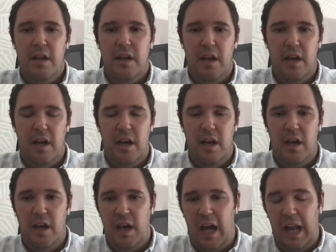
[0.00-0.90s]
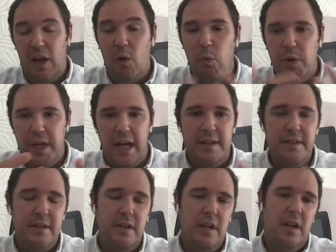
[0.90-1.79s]
uh, allowing
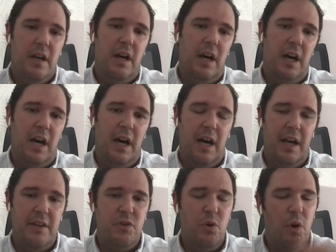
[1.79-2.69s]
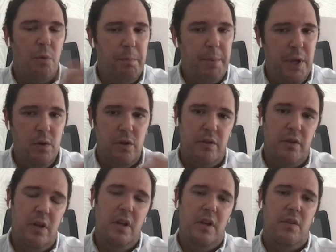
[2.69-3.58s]
us uh, to compute
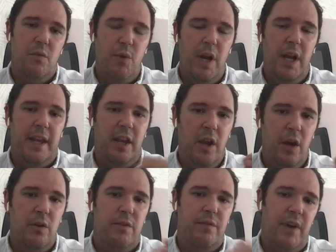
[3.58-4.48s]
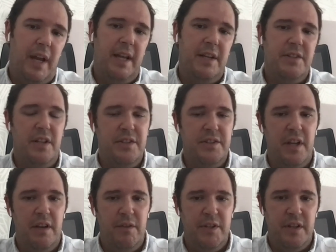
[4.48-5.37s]
really good financial
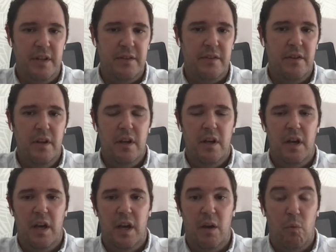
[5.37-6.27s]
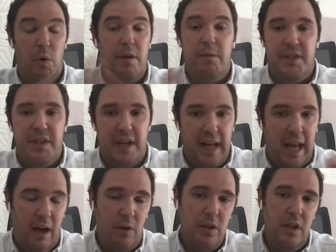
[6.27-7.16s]
services uh, wherever the
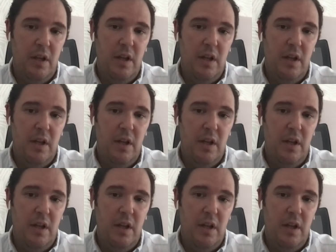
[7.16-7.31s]
cloud,